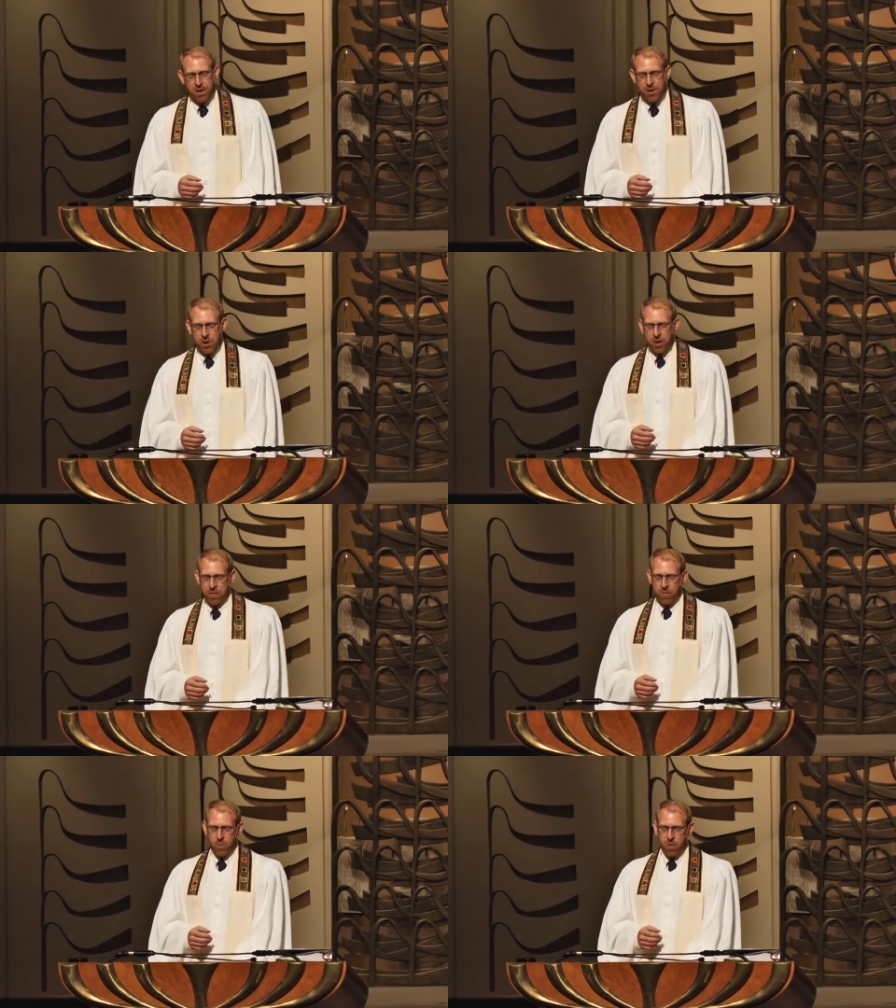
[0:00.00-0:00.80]
Each and
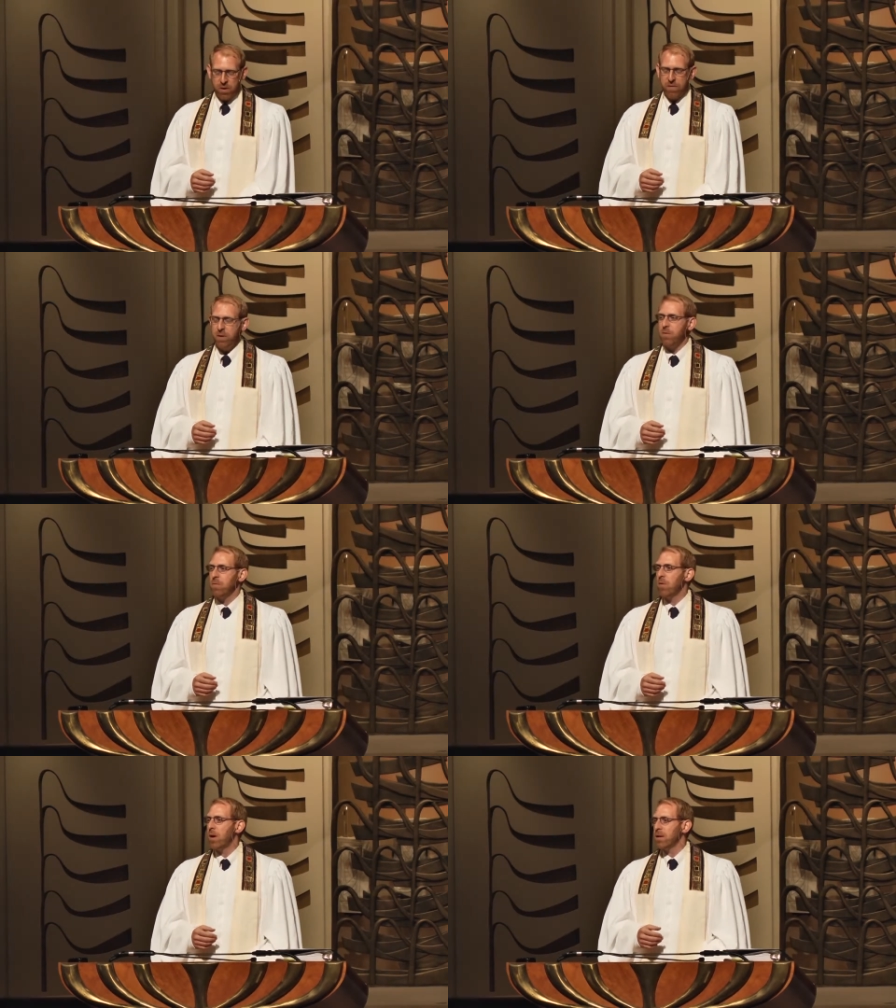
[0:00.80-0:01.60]
every one of you
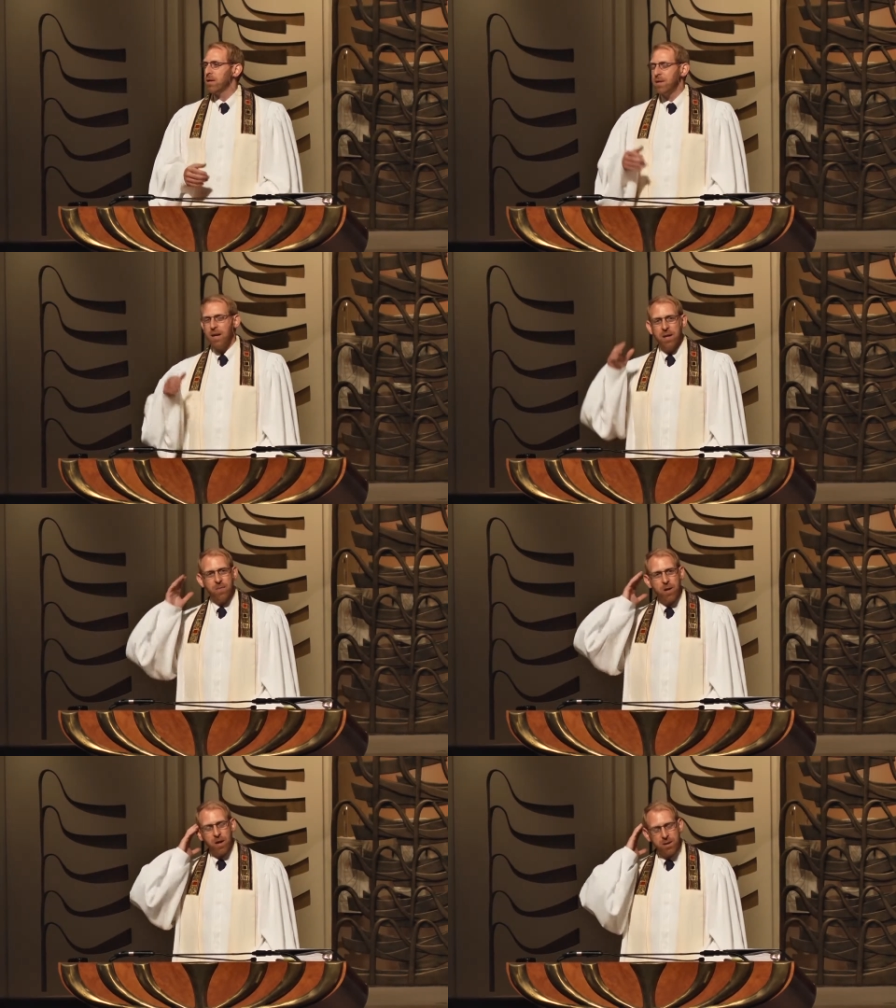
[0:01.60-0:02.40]
wearing the
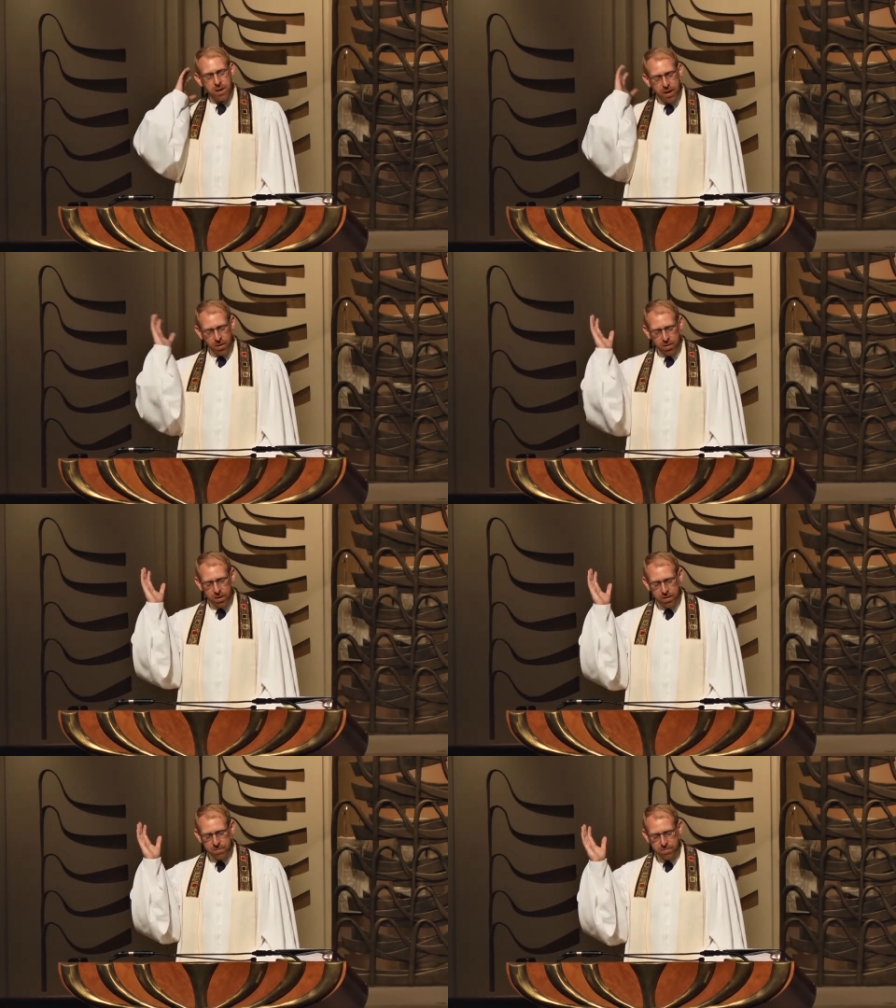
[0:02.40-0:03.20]
same ugly
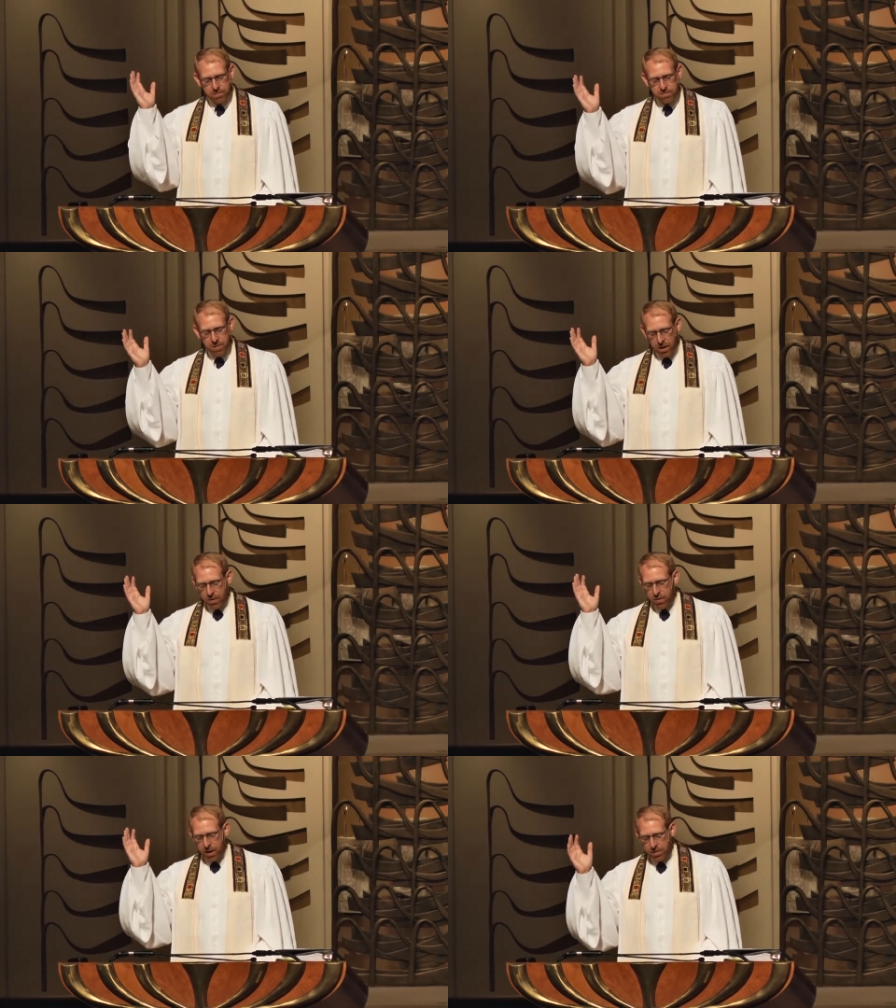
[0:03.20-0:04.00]
haircut I
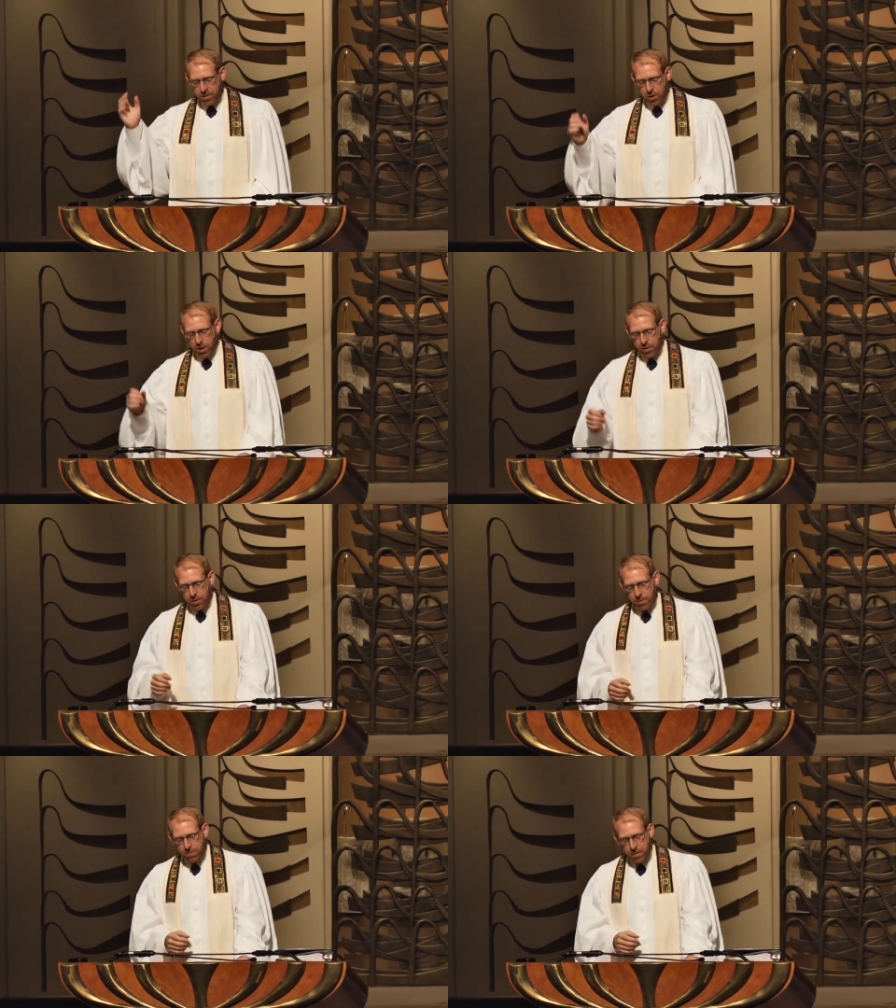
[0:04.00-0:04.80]
know it hasn't
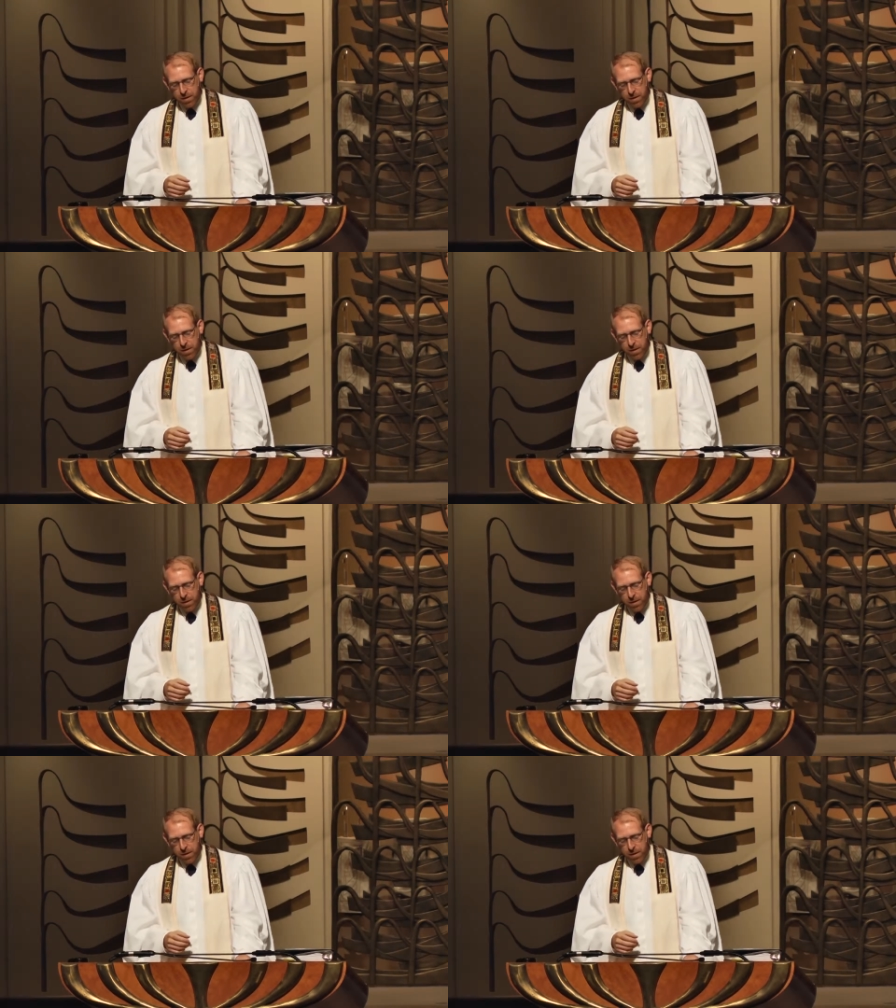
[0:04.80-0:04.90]
changed.